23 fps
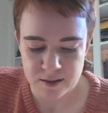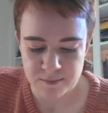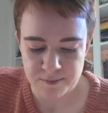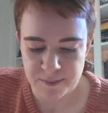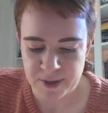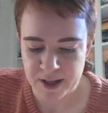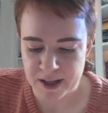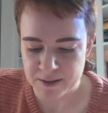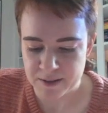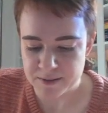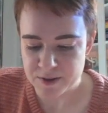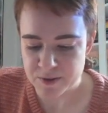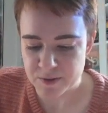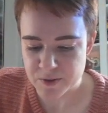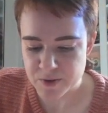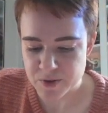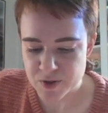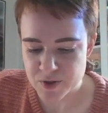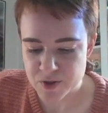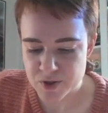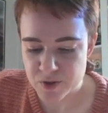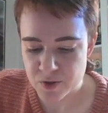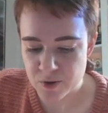Man, I'm doing
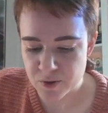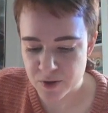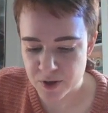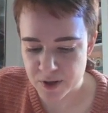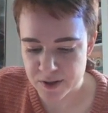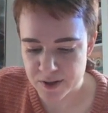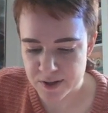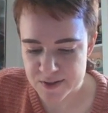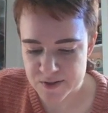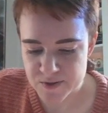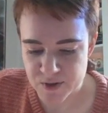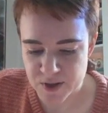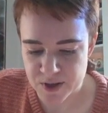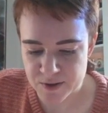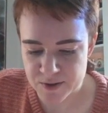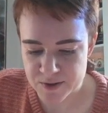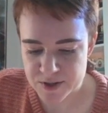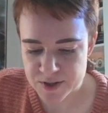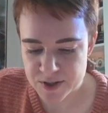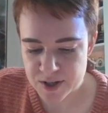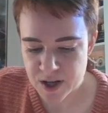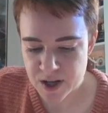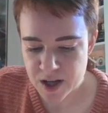so good this
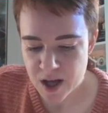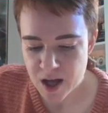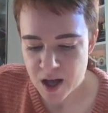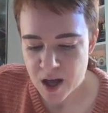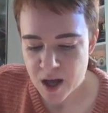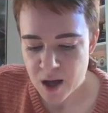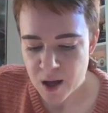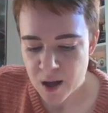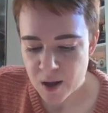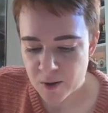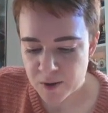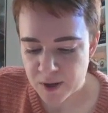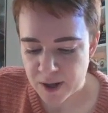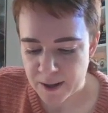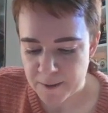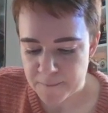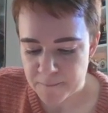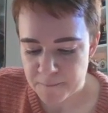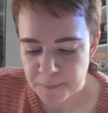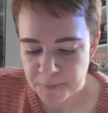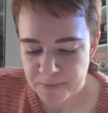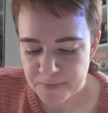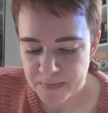round.
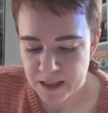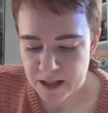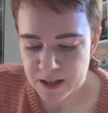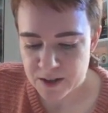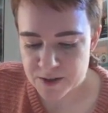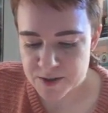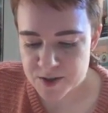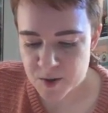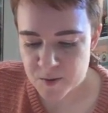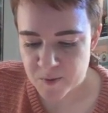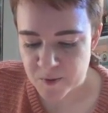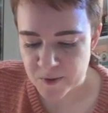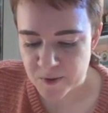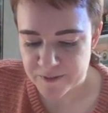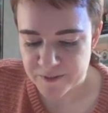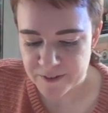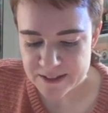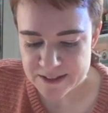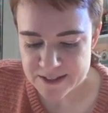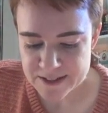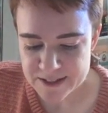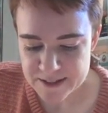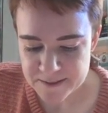Okay, here's our
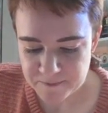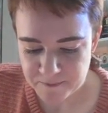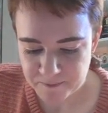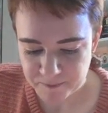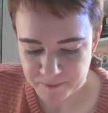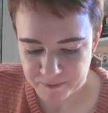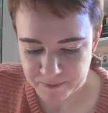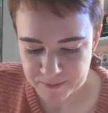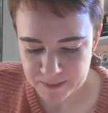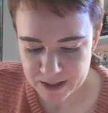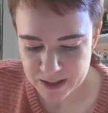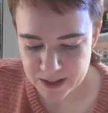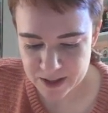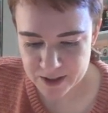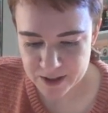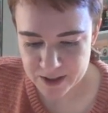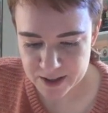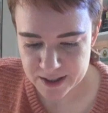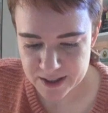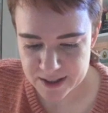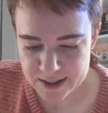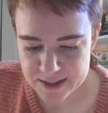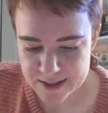boyfriend. Here
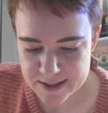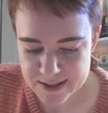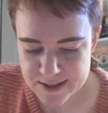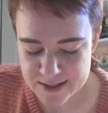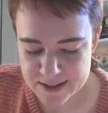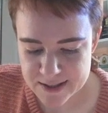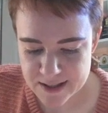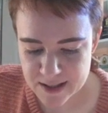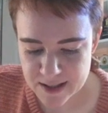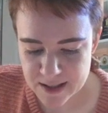he is.